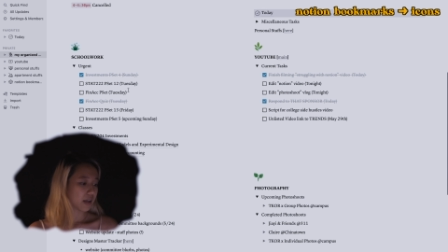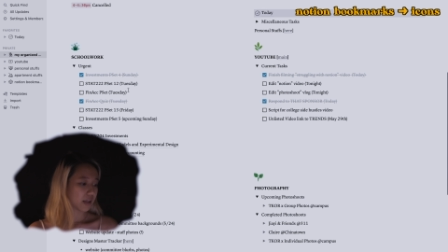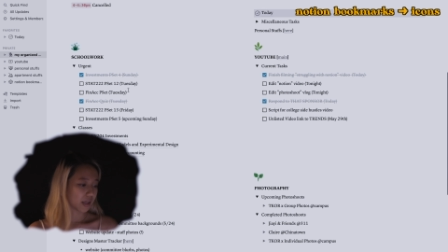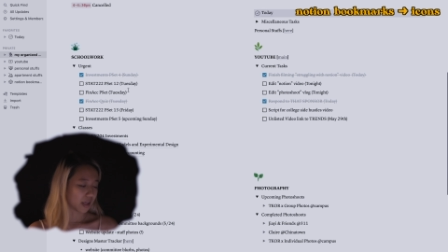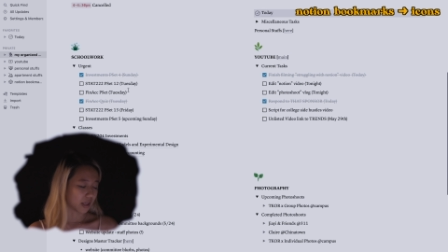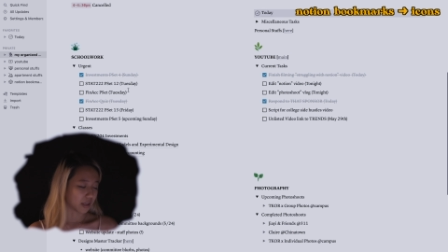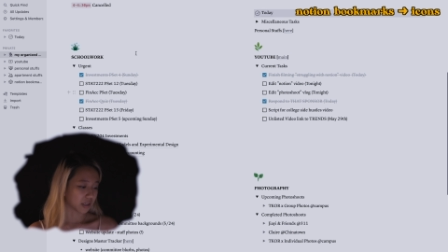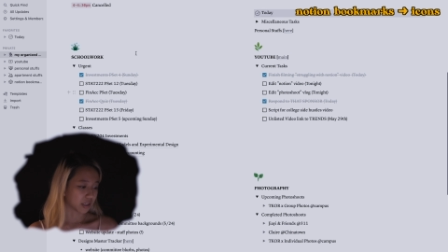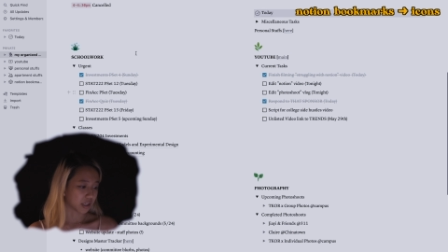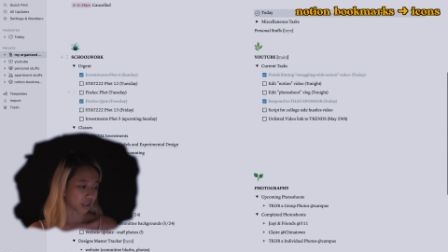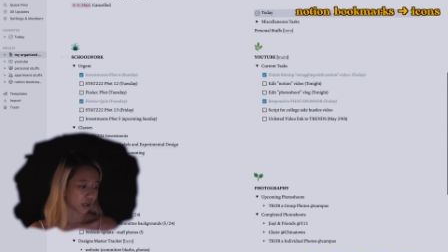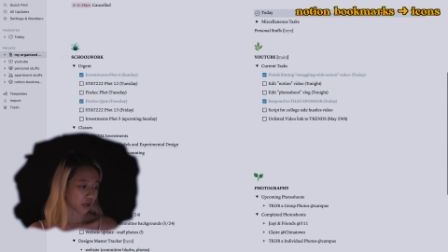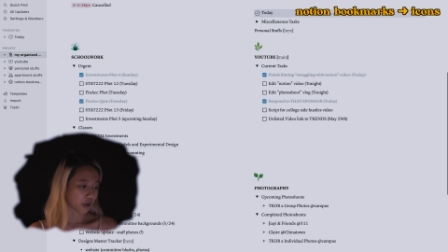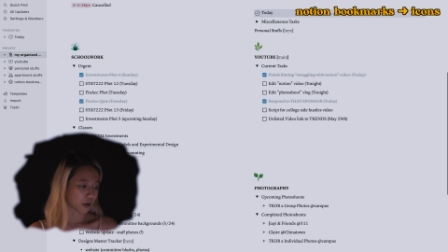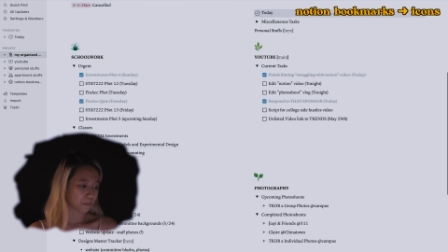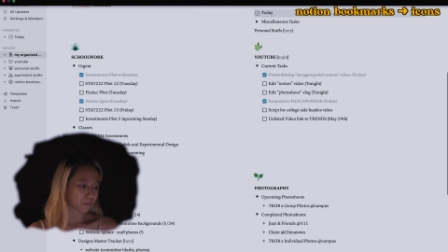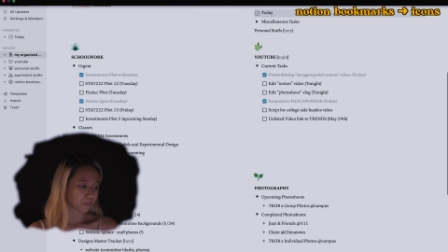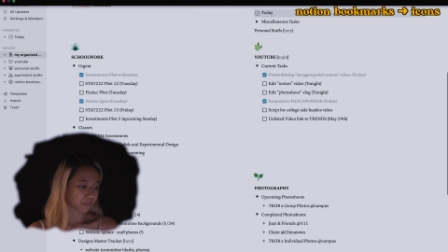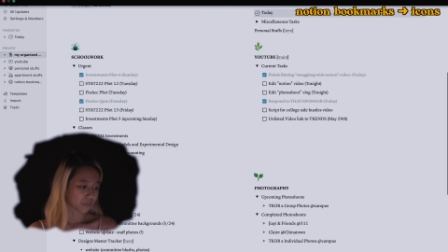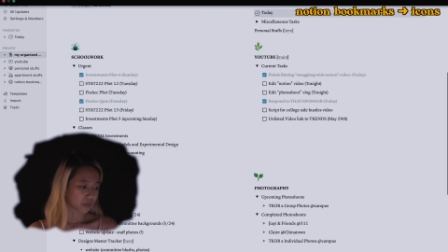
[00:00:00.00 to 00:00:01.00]
in
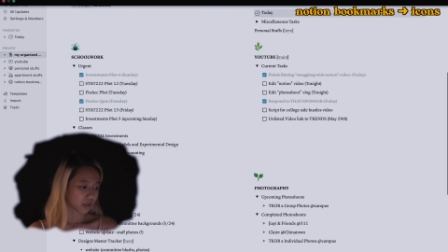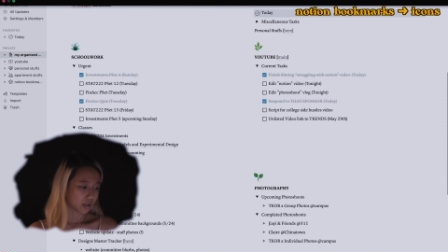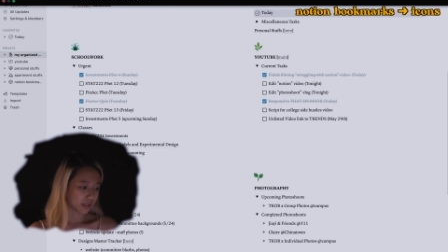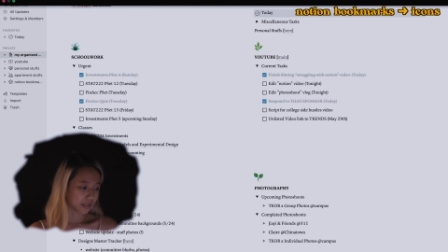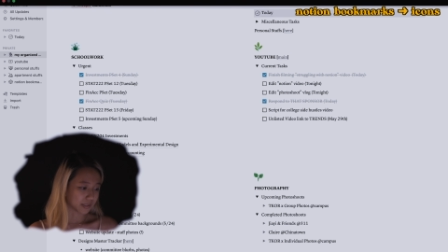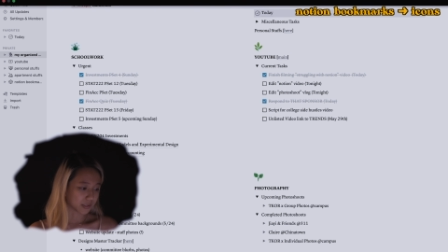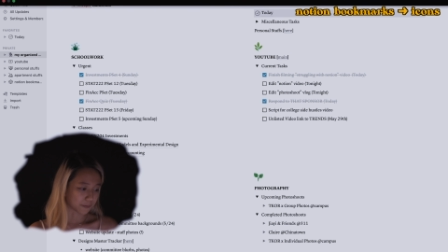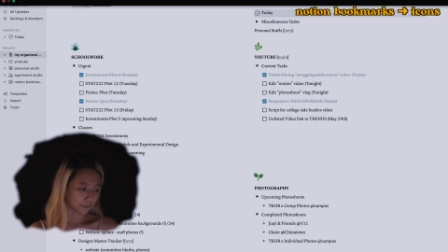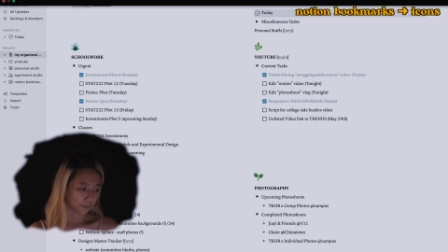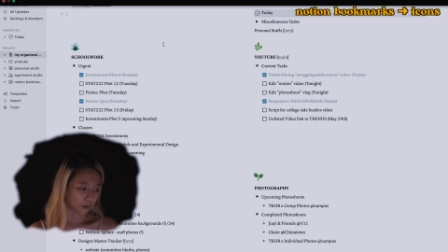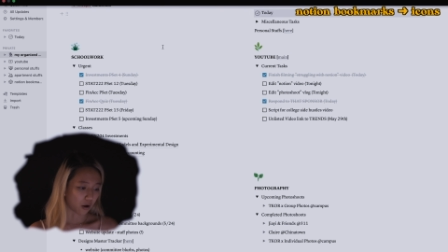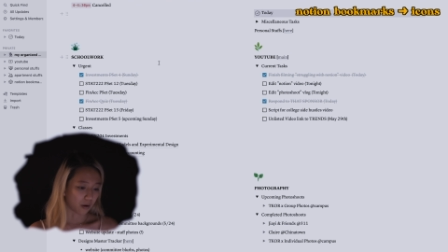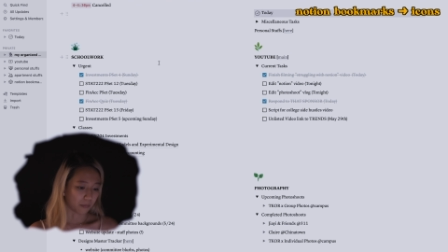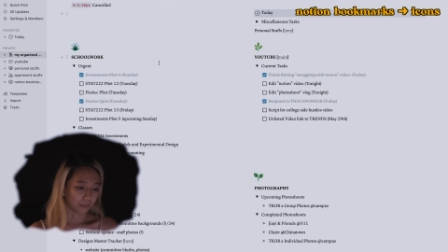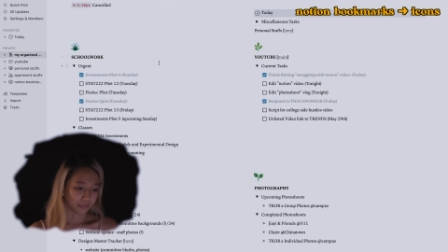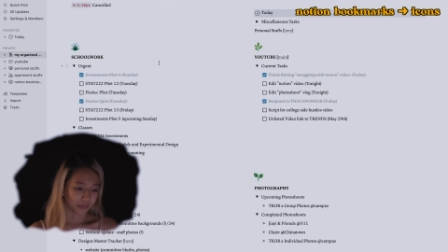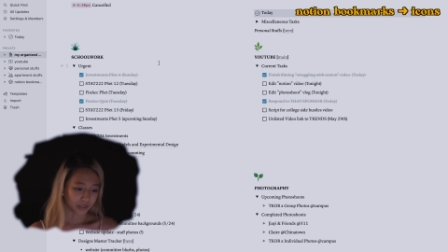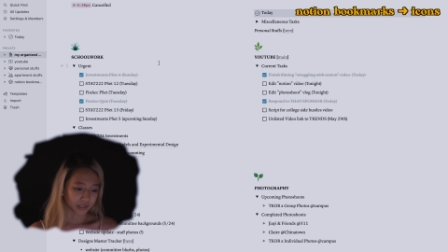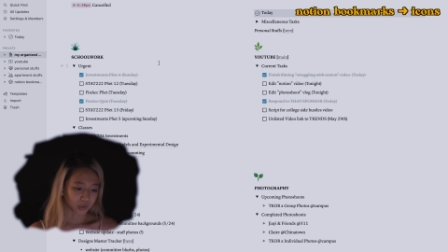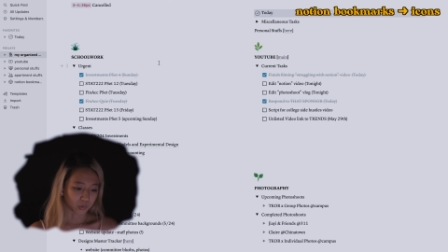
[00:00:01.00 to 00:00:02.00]
here is from
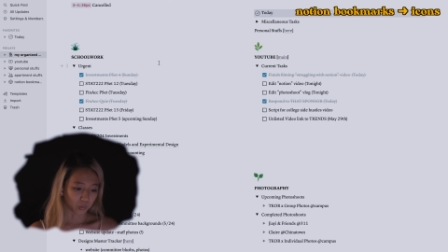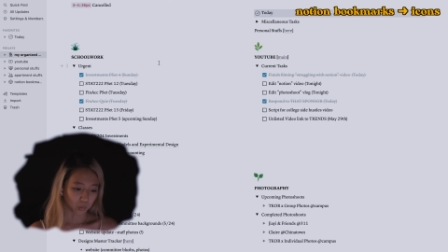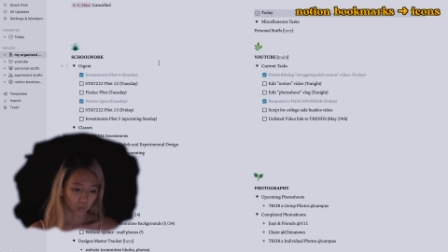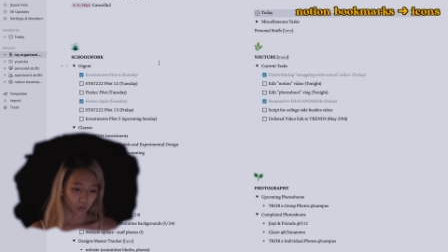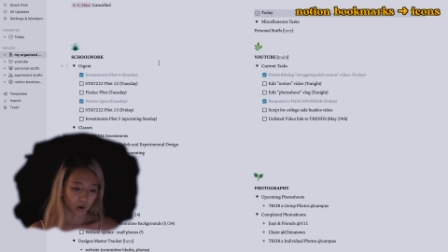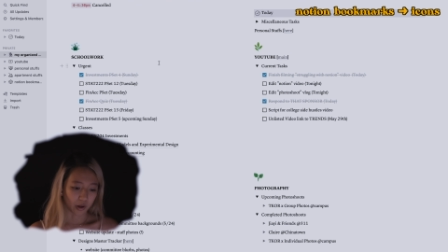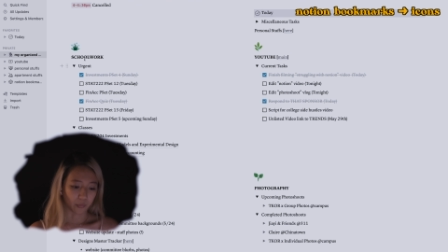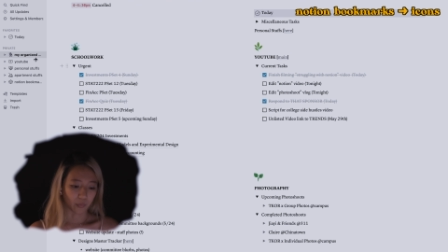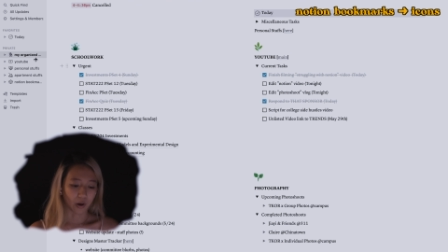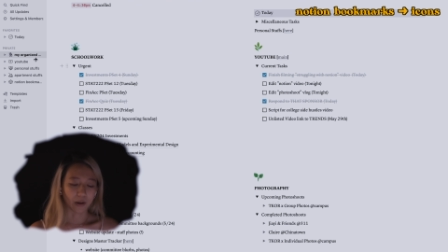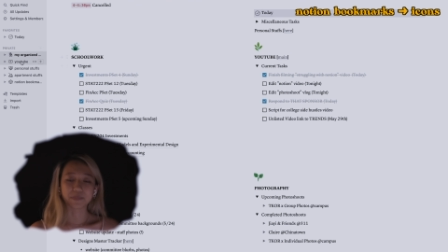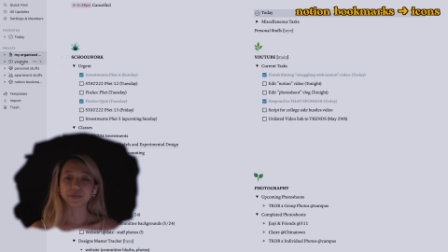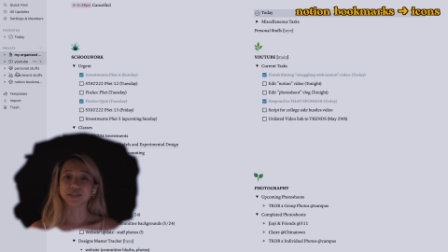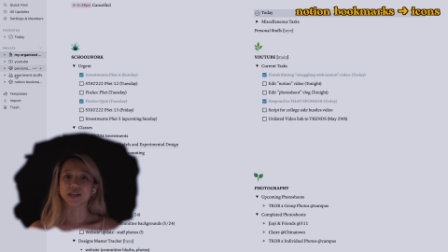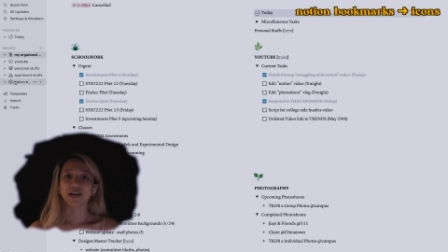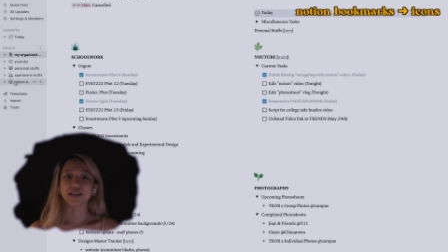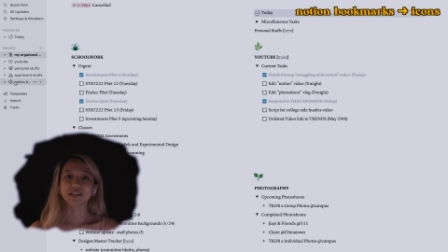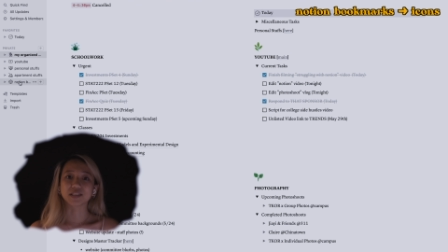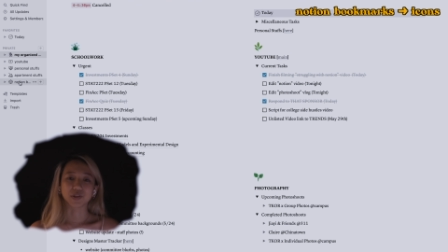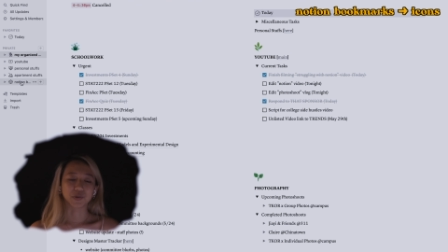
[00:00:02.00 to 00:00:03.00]
this one
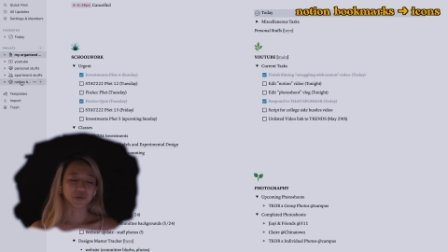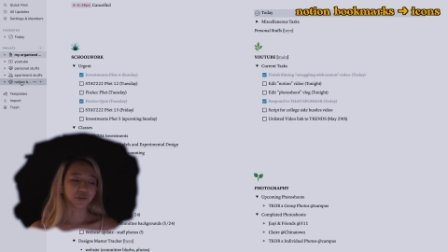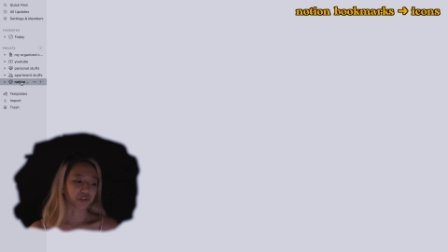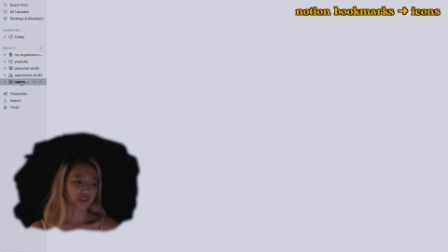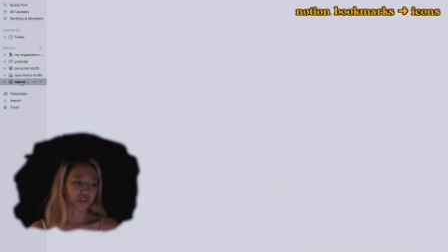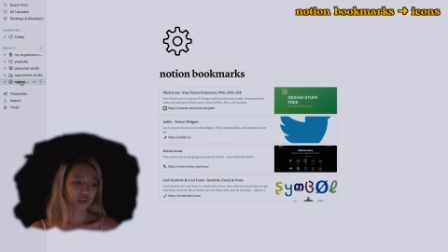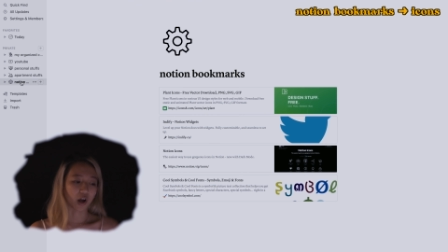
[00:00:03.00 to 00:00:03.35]
website. So you just